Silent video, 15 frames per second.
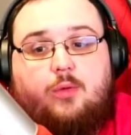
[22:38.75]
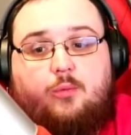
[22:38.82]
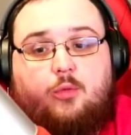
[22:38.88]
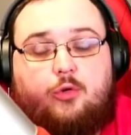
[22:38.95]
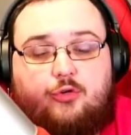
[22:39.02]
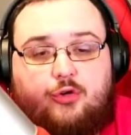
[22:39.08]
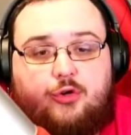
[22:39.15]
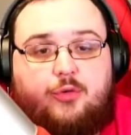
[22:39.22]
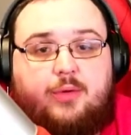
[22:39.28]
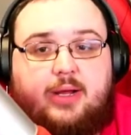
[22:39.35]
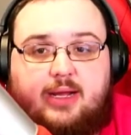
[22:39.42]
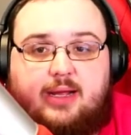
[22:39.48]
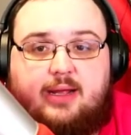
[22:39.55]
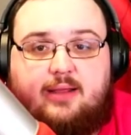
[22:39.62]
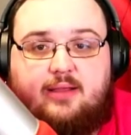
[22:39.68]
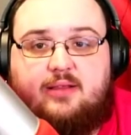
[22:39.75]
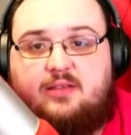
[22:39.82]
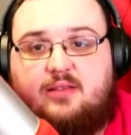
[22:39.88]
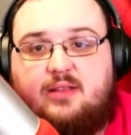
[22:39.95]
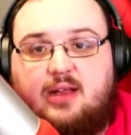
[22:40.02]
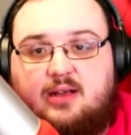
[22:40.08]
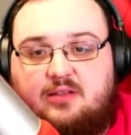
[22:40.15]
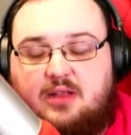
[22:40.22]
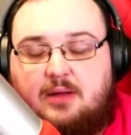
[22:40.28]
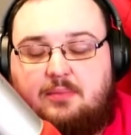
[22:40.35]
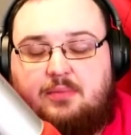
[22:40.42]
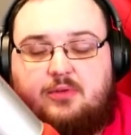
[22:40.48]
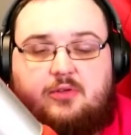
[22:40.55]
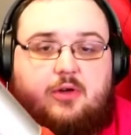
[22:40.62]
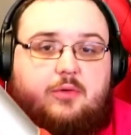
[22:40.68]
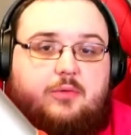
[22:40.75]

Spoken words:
we're doing in this next episode.